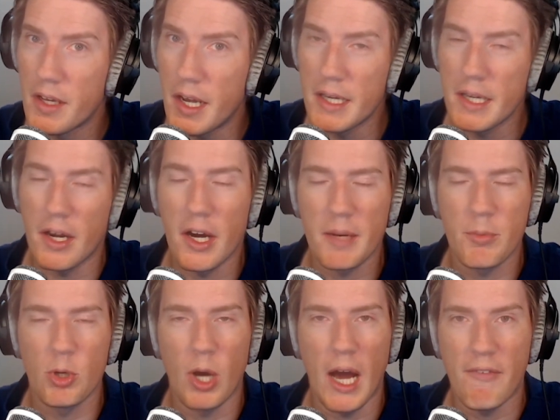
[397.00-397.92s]
any
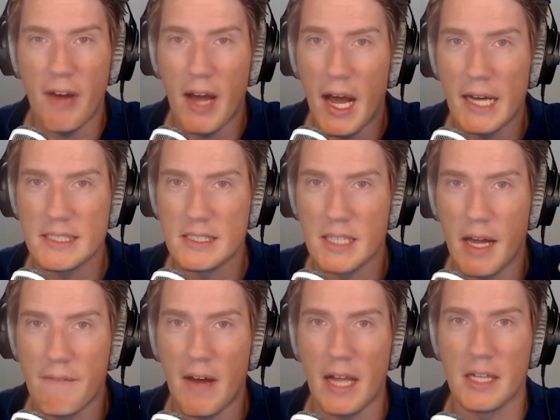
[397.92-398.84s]
item you have has
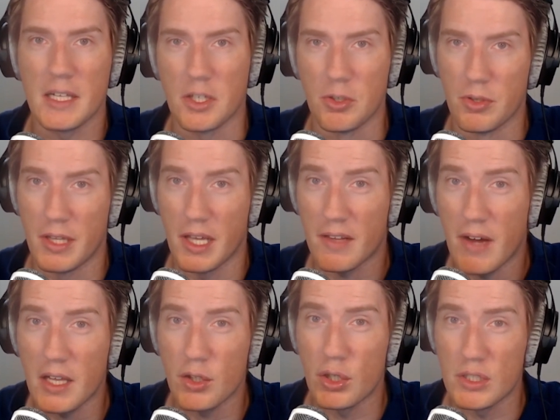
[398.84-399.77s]
a value, and that
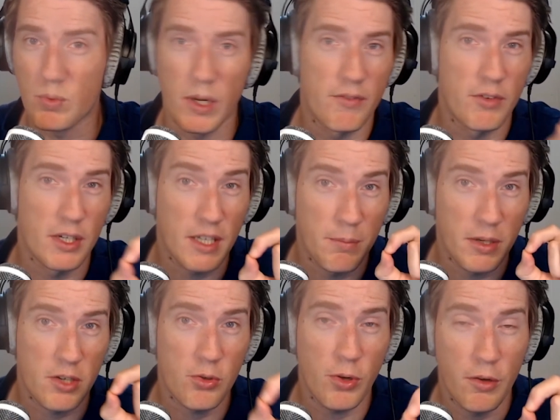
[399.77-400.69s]
value is whatever it can be
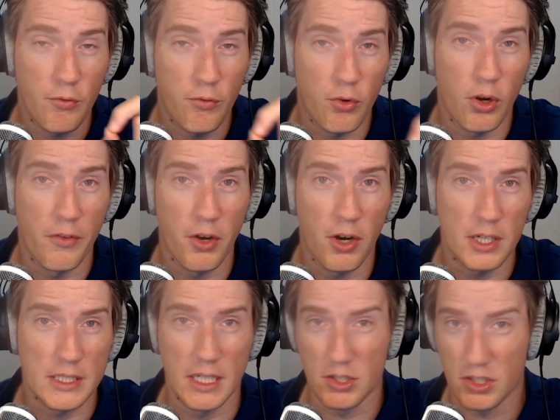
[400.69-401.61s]
traded for on the
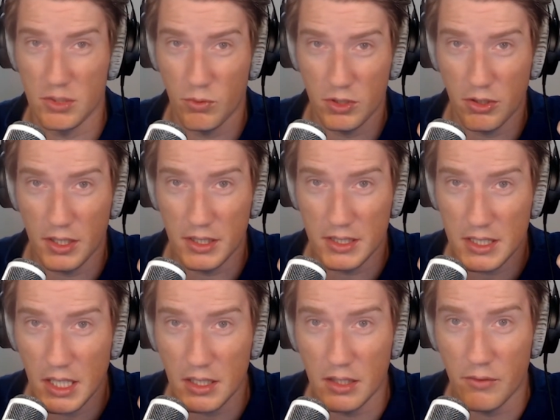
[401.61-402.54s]
auction house, what you can
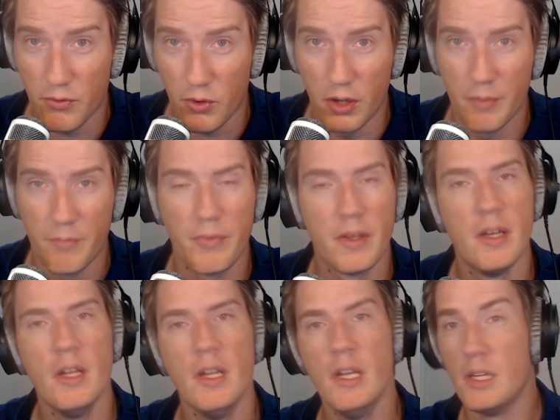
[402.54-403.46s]
sell it for.
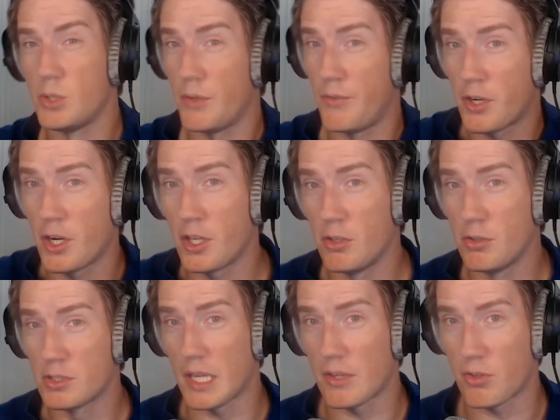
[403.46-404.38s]
So if you're going to
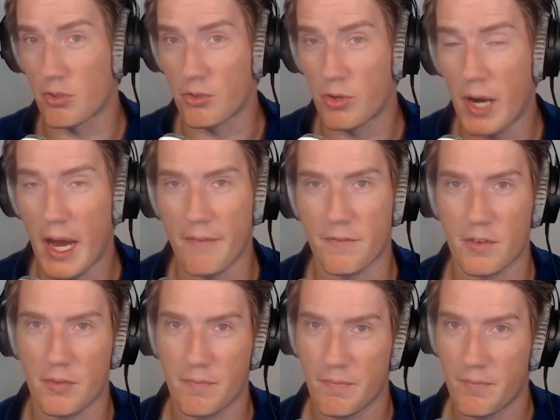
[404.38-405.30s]
use that to
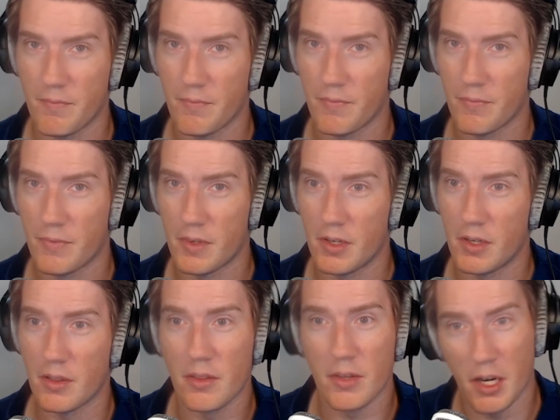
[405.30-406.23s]
craft,
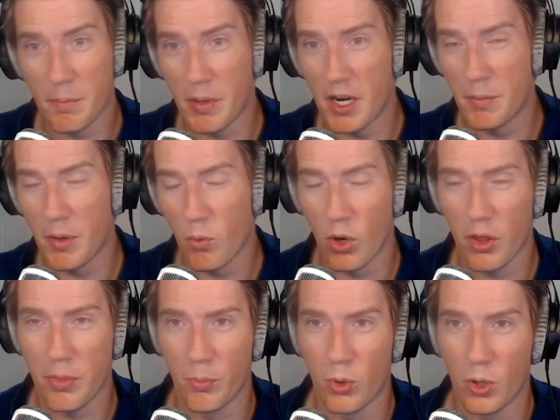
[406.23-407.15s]
then it better be
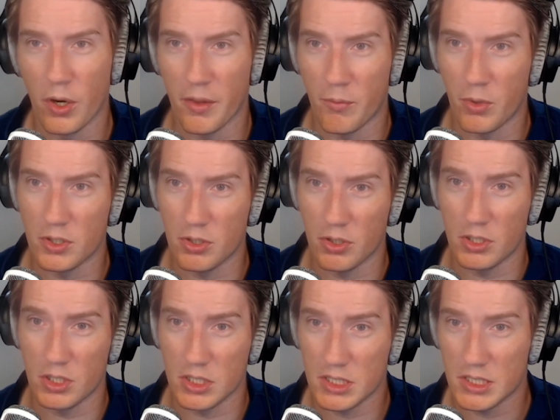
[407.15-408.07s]
worth more than what you
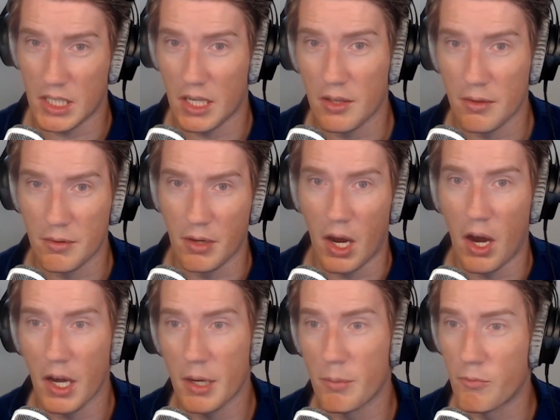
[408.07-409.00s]
could just sell the
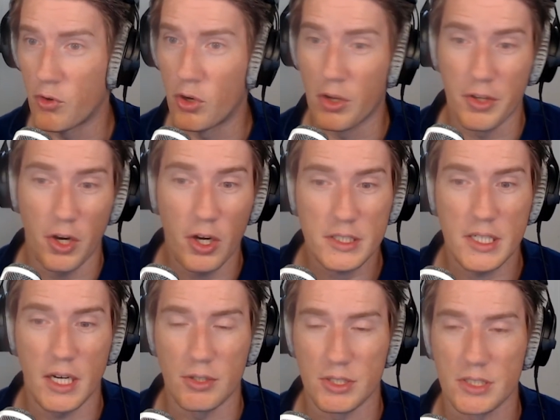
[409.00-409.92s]
item for on the
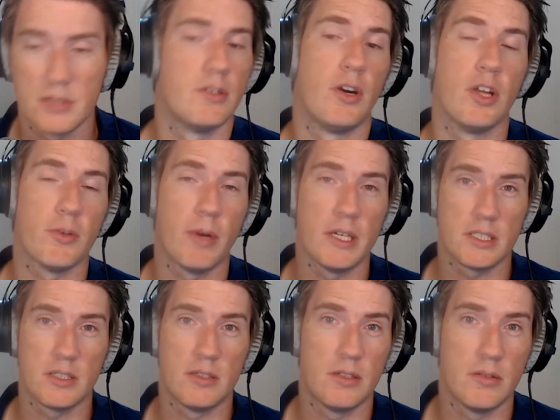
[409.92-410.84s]
auction house.
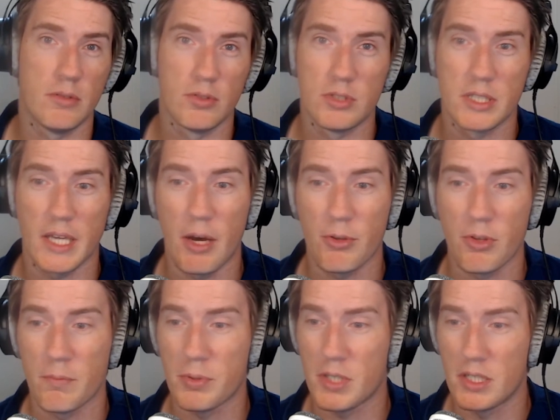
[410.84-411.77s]
Otherwise, you're losing out
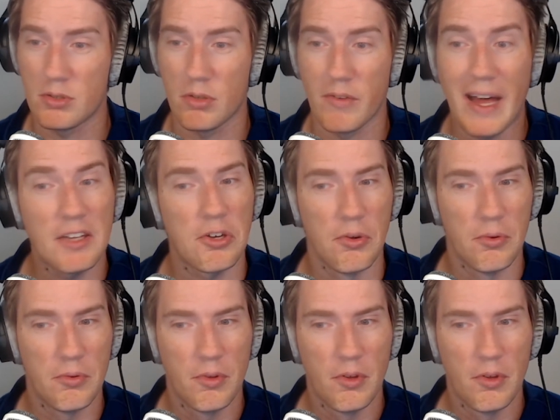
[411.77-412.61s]
on potential value.